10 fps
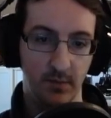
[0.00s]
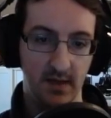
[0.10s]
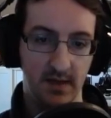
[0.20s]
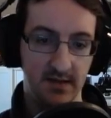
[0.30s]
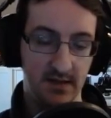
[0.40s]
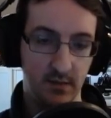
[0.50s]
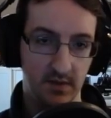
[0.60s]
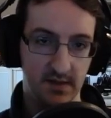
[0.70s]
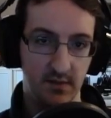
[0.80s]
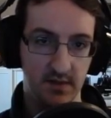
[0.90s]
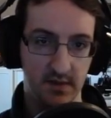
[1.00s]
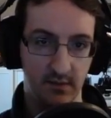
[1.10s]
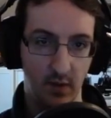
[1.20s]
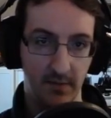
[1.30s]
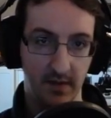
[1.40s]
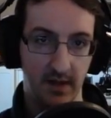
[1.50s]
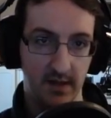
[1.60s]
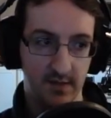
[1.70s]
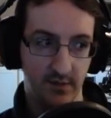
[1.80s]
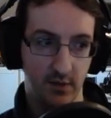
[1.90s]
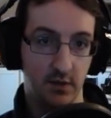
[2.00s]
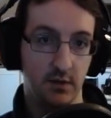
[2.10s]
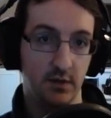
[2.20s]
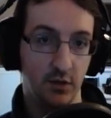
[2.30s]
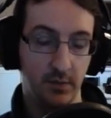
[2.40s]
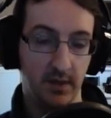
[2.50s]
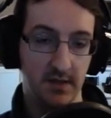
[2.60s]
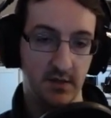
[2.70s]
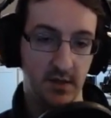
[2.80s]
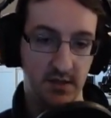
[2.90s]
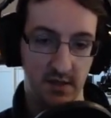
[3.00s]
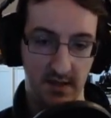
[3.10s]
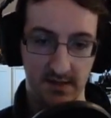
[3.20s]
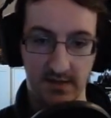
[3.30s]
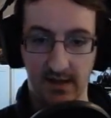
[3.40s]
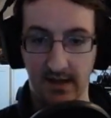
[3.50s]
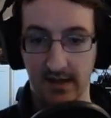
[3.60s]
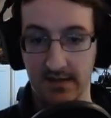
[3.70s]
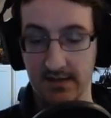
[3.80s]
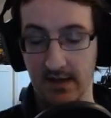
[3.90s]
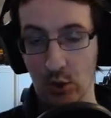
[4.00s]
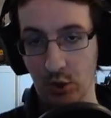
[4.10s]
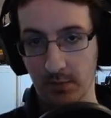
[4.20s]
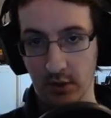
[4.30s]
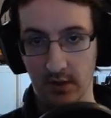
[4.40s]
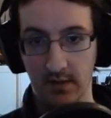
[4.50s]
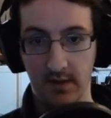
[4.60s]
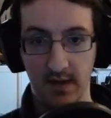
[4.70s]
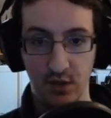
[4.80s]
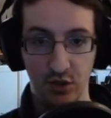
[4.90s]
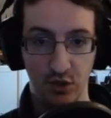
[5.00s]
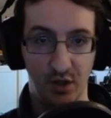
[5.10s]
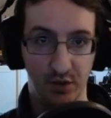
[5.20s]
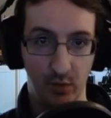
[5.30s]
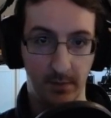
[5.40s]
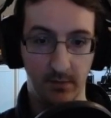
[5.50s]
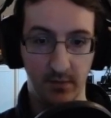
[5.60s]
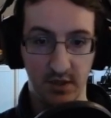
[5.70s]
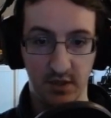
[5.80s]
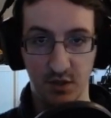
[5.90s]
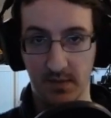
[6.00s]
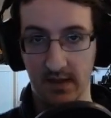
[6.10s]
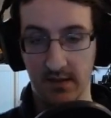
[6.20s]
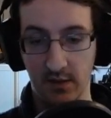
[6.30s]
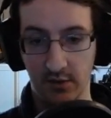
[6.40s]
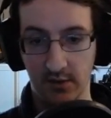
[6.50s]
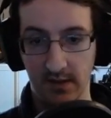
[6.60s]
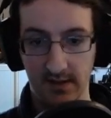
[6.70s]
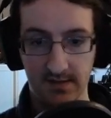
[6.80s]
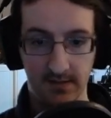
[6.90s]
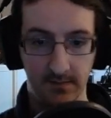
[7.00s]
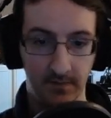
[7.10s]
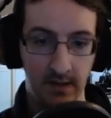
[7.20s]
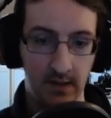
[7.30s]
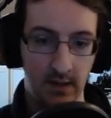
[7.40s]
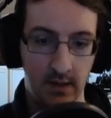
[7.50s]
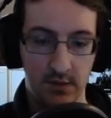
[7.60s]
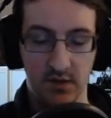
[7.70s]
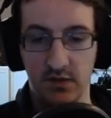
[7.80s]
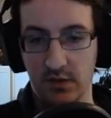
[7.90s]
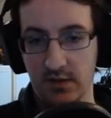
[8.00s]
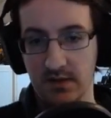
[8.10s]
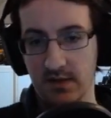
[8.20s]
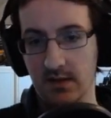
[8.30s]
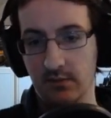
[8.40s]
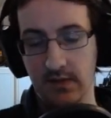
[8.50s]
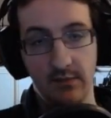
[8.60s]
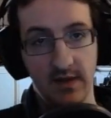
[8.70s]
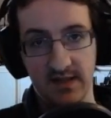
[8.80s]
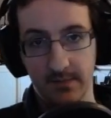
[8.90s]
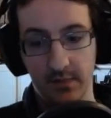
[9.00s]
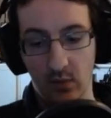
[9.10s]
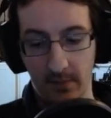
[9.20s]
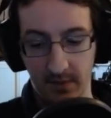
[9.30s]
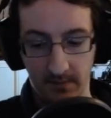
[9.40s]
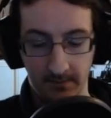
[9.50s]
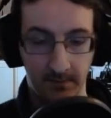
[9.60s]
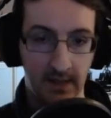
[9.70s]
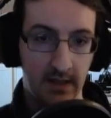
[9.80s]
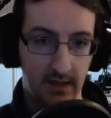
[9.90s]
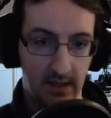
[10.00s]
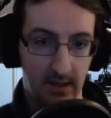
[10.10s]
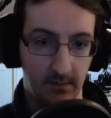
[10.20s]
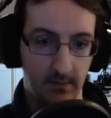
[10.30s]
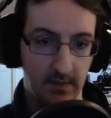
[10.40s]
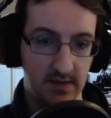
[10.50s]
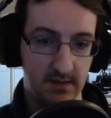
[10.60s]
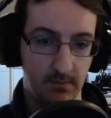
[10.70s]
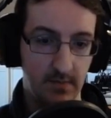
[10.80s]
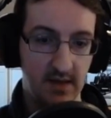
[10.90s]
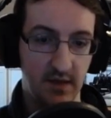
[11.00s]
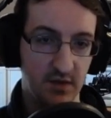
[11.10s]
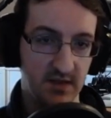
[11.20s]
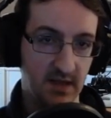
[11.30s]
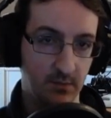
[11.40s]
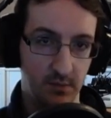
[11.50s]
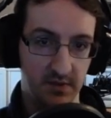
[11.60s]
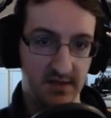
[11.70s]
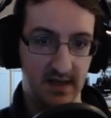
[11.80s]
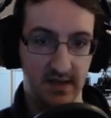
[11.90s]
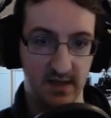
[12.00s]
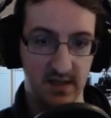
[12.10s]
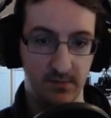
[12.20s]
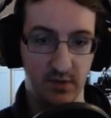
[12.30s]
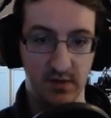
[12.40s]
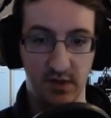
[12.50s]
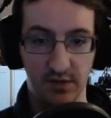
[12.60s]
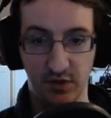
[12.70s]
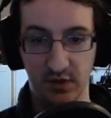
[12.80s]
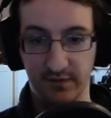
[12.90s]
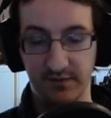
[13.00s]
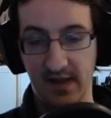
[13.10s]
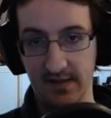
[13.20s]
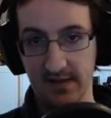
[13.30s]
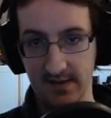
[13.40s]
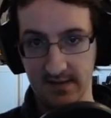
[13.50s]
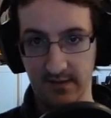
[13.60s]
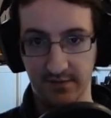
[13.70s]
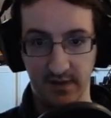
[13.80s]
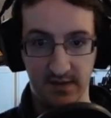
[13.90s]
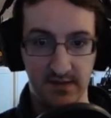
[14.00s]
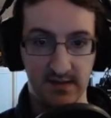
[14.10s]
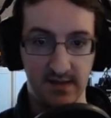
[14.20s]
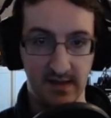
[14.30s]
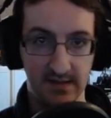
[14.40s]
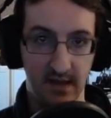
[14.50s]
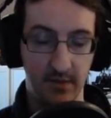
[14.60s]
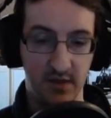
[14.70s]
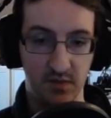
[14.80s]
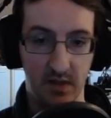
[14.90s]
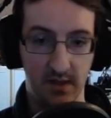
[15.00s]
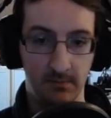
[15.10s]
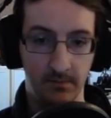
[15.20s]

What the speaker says: to be continuing the series of weapon guides for new players to NGS, and today we're going to be looking at the sword weapon, which is used by the Hunter class. So sword is a really simple weapon. It's mainly used to hit multiple targets, but it's also fairly decent for sustained damage as well.